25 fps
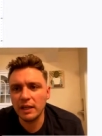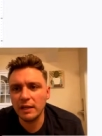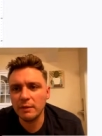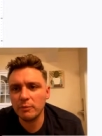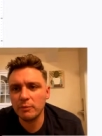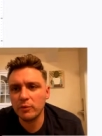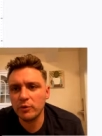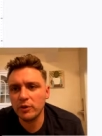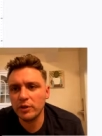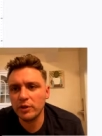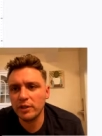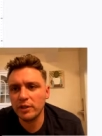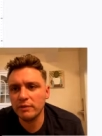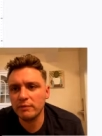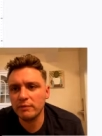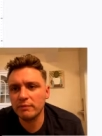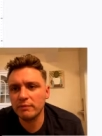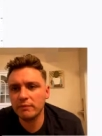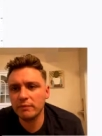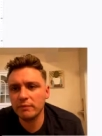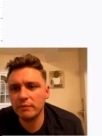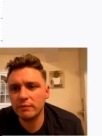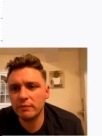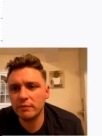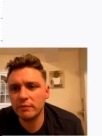Anne-Marie.
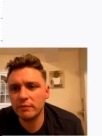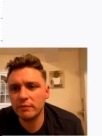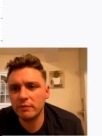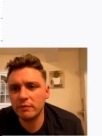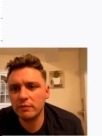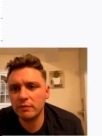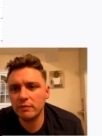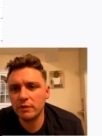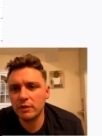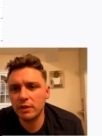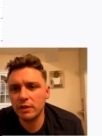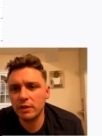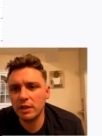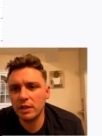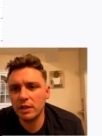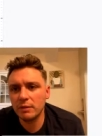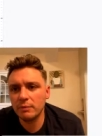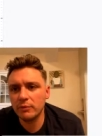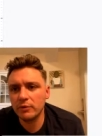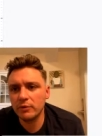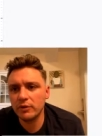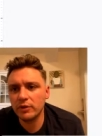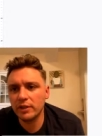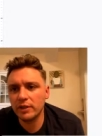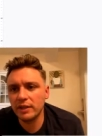
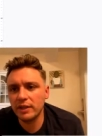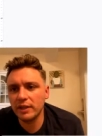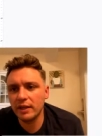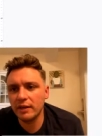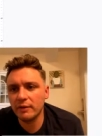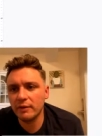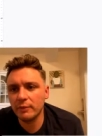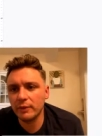Anne-Marie, yeah,